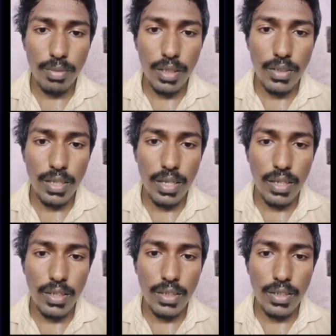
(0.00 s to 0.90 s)

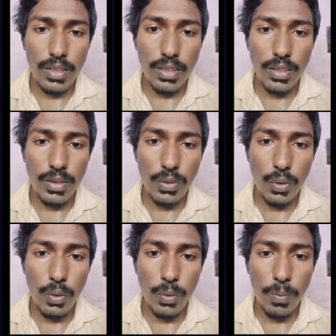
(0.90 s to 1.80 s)
Pj
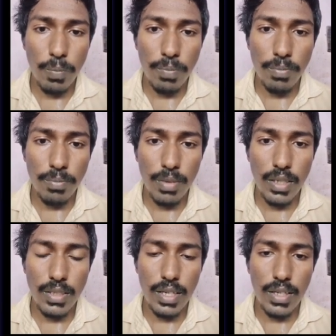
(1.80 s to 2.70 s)
into
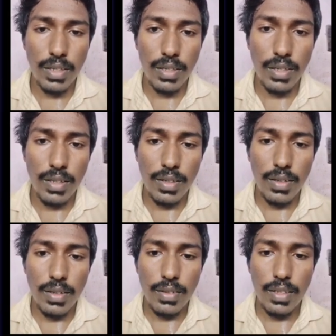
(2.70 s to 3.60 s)
Pj.
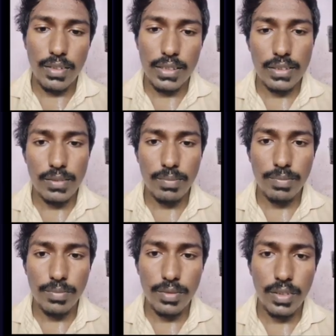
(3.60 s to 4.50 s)
That's it.
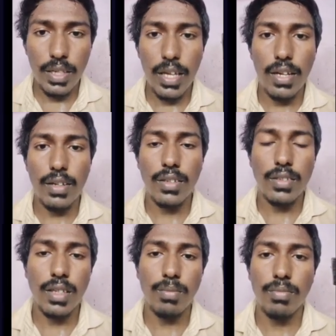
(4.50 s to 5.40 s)
Here
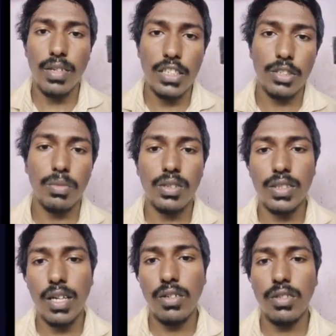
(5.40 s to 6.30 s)
some textbooks
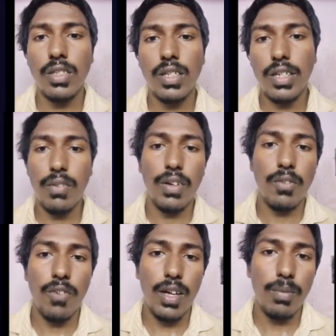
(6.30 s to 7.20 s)
have
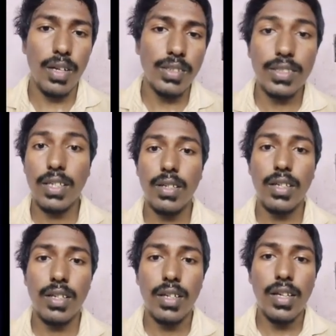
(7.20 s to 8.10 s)
different formulas.
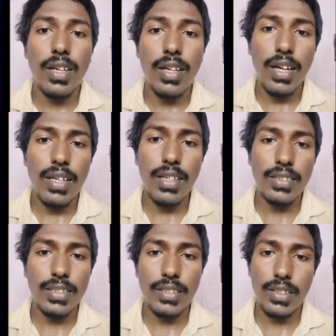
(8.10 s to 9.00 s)
Yeah,
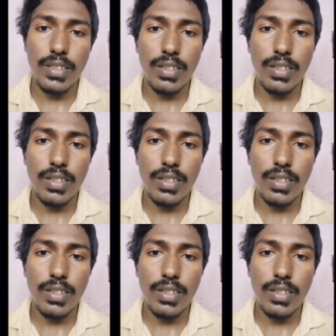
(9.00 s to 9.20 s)
that's it.